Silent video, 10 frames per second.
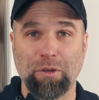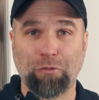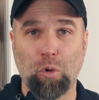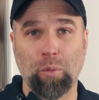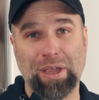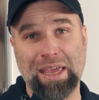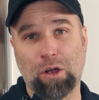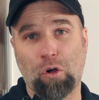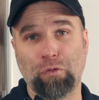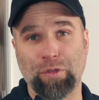Before we kick
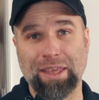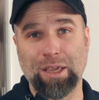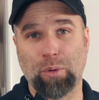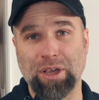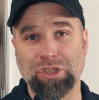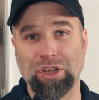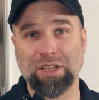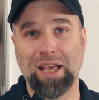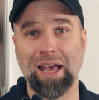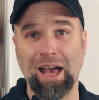off the questions,
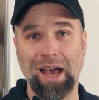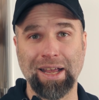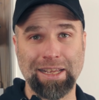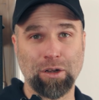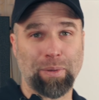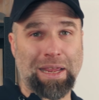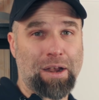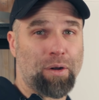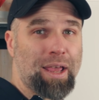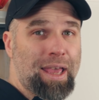I need a
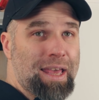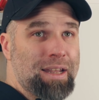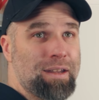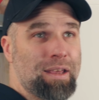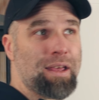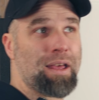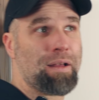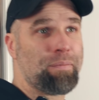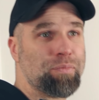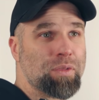beer, and
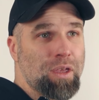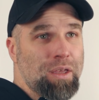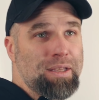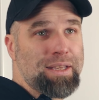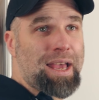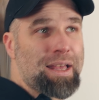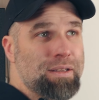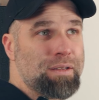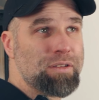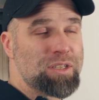uh, yeah,
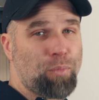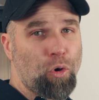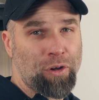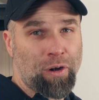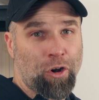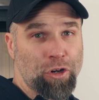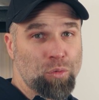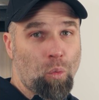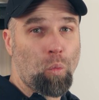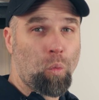spoiler
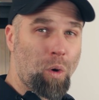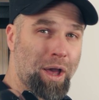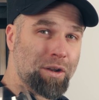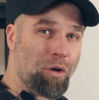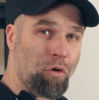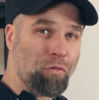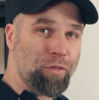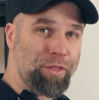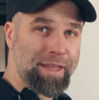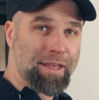alert, one of
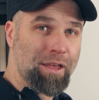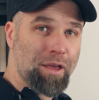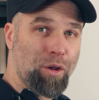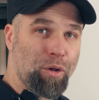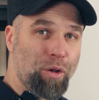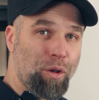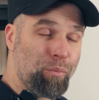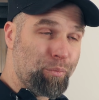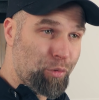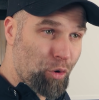the
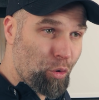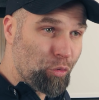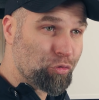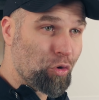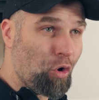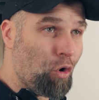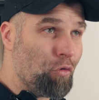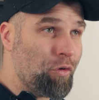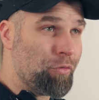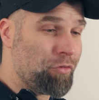pros
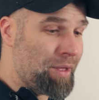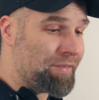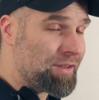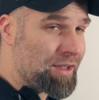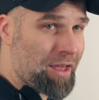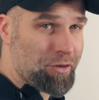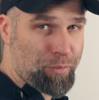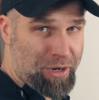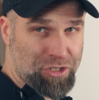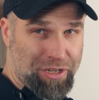of fermenting under
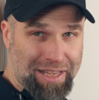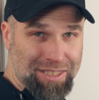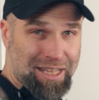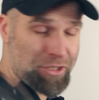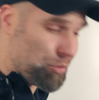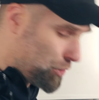pressure is that you